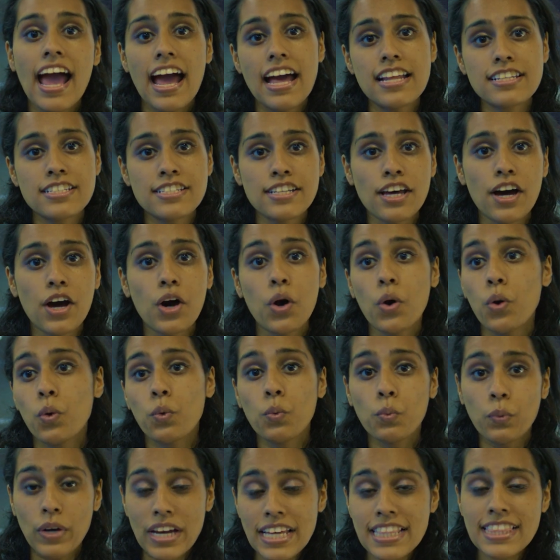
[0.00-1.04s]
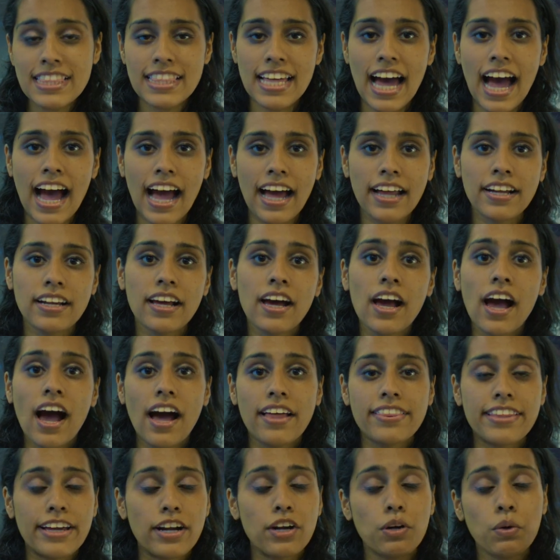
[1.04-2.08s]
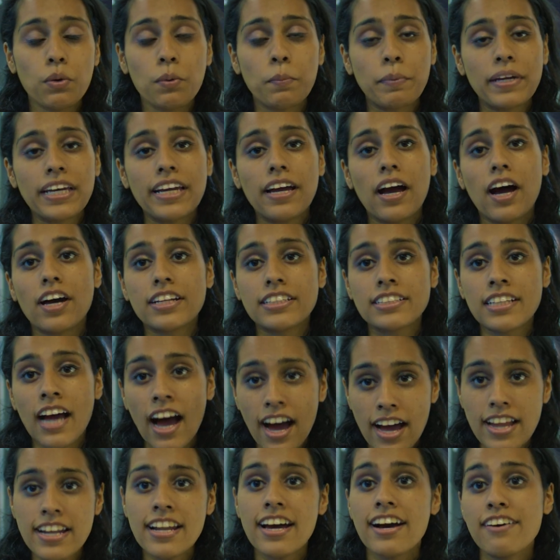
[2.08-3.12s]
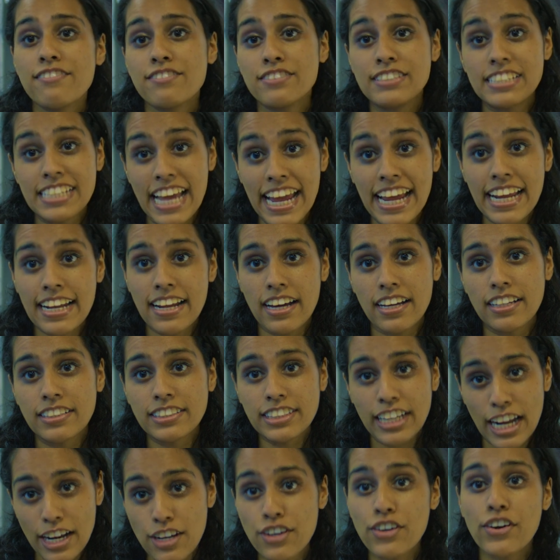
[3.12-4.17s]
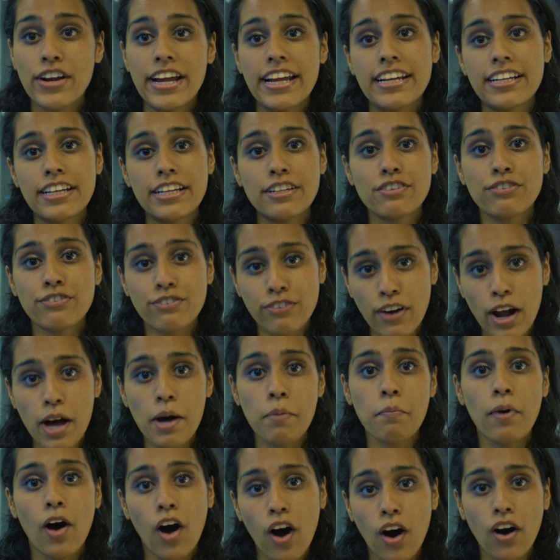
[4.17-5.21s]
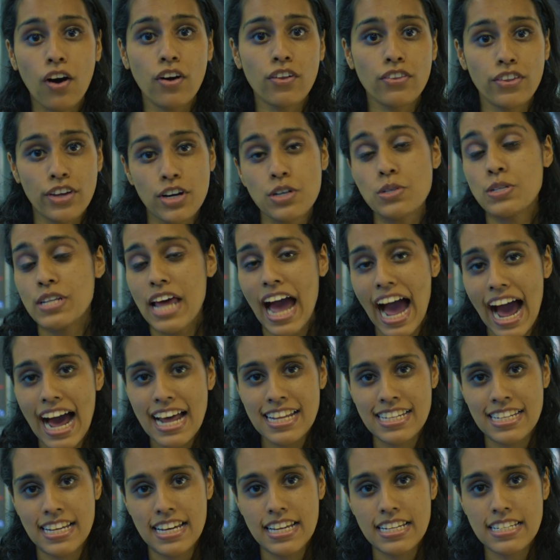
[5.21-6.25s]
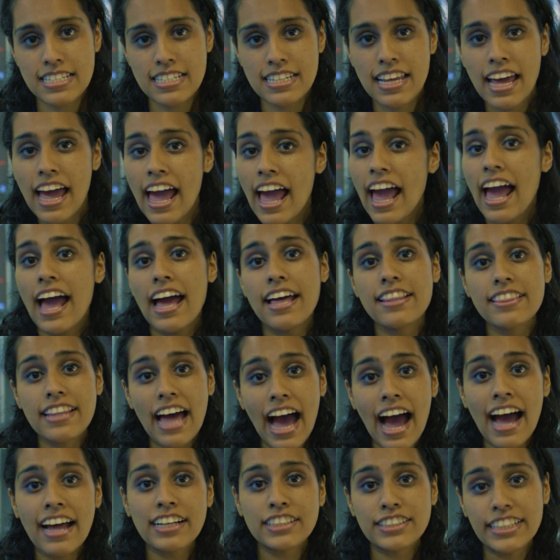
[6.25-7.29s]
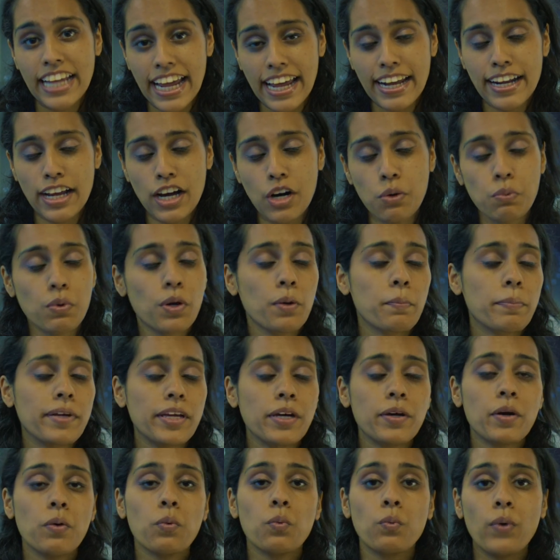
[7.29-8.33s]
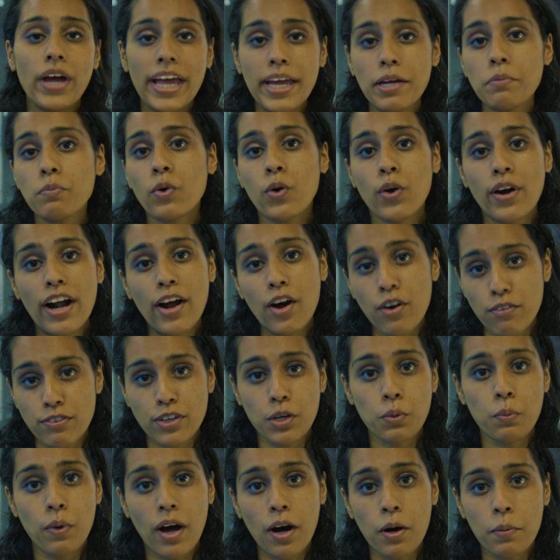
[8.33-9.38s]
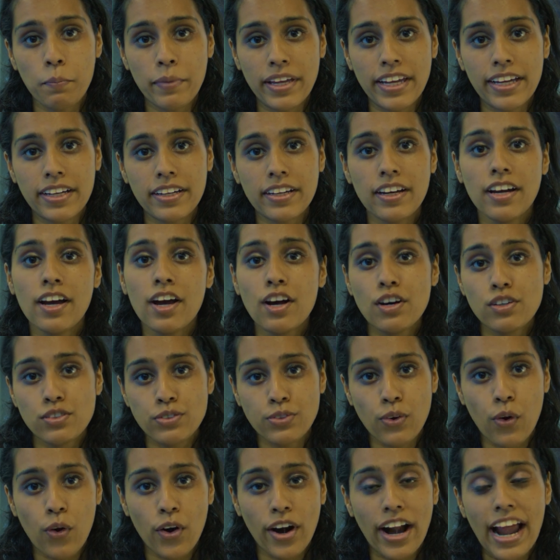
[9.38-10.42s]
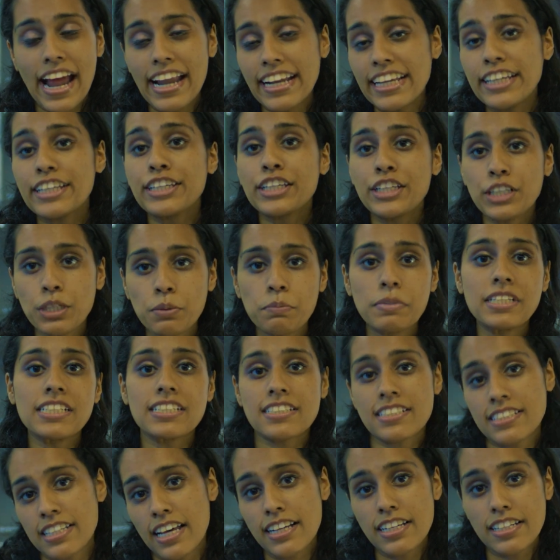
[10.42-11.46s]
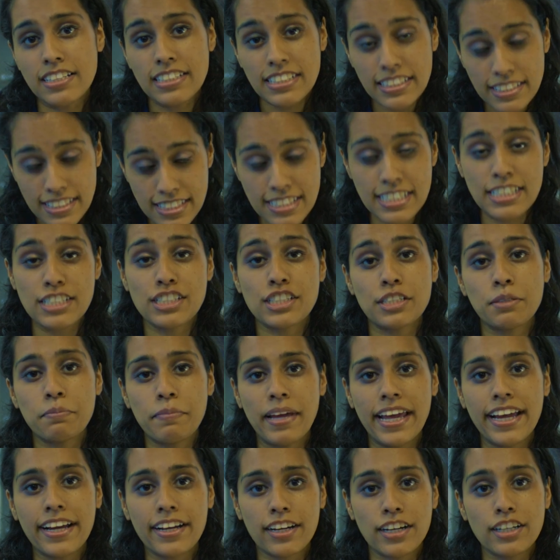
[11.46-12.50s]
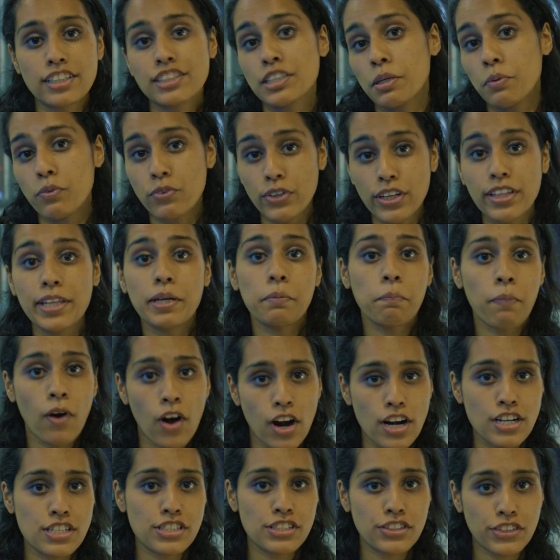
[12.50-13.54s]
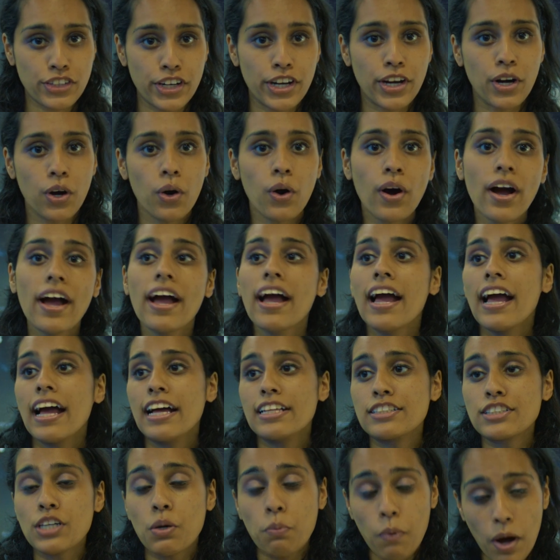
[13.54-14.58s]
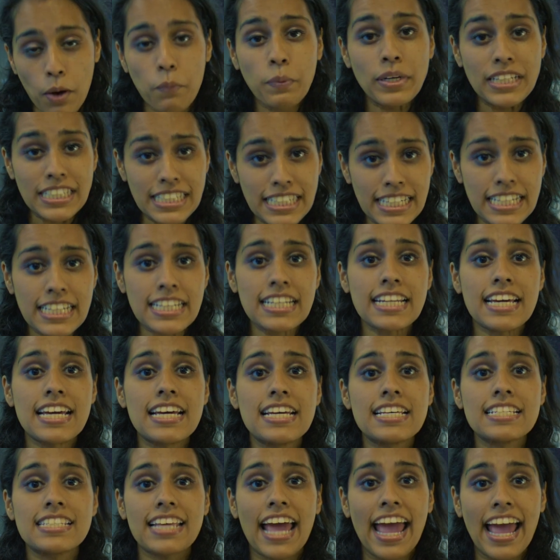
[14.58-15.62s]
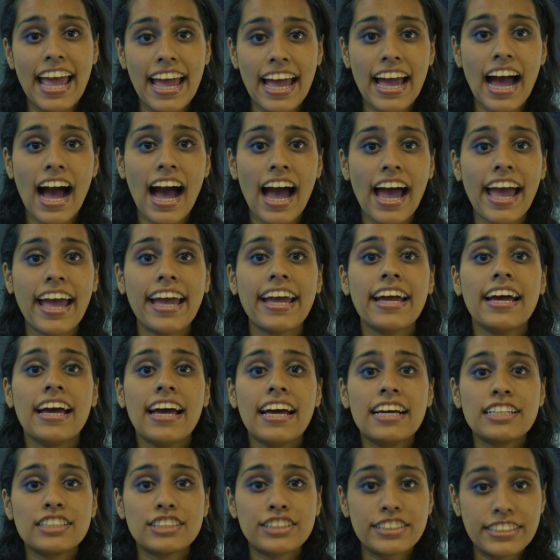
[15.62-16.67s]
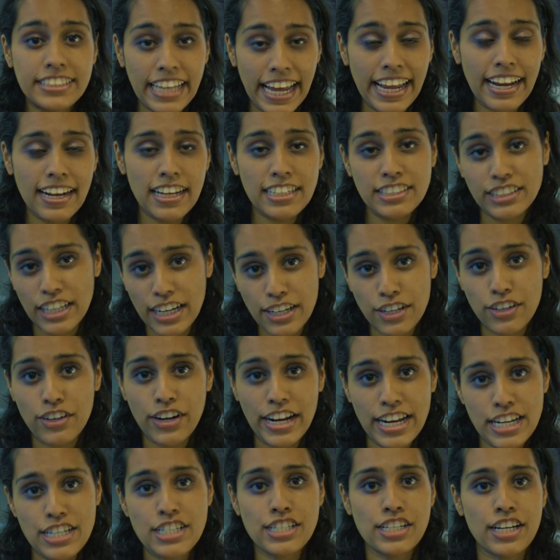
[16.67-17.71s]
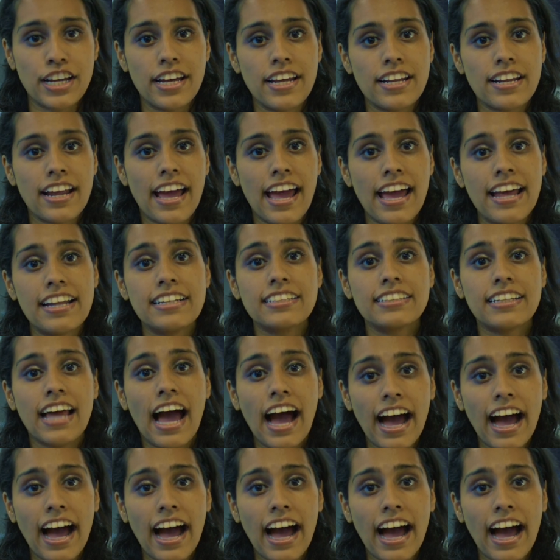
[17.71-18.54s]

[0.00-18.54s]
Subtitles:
And so with that, there will be a ton of data generated from all those assets. And that data will be way more overwhelming for any human decision maker to really parse through. And so what we need is AI data generation, and